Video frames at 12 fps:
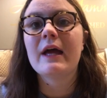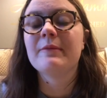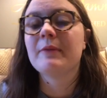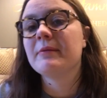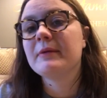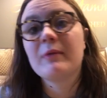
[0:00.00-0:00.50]
and
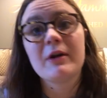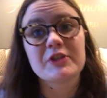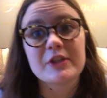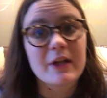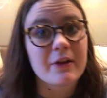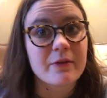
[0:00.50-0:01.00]
maybe
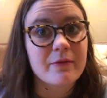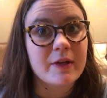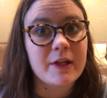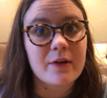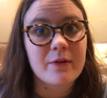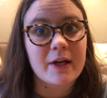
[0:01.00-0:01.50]
watch another
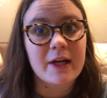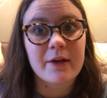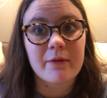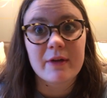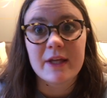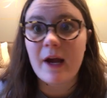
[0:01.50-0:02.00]
video that kind
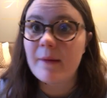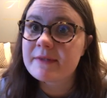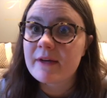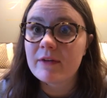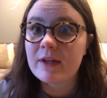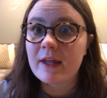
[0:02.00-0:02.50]
of recaps
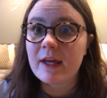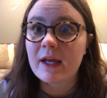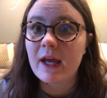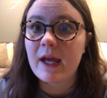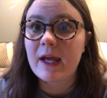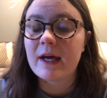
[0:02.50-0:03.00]
everything,
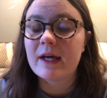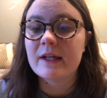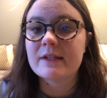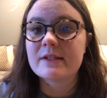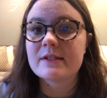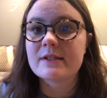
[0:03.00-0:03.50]
and